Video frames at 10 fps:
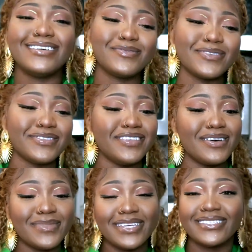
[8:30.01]
lunch was
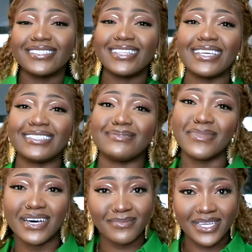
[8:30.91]
yummy, just like it's
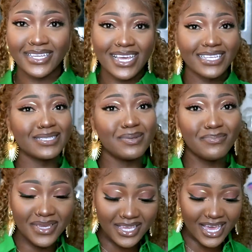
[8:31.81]
mommy. That's
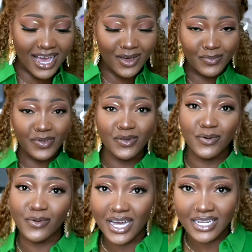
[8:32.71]
me. I hope you
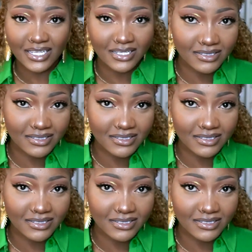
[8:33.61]
know why.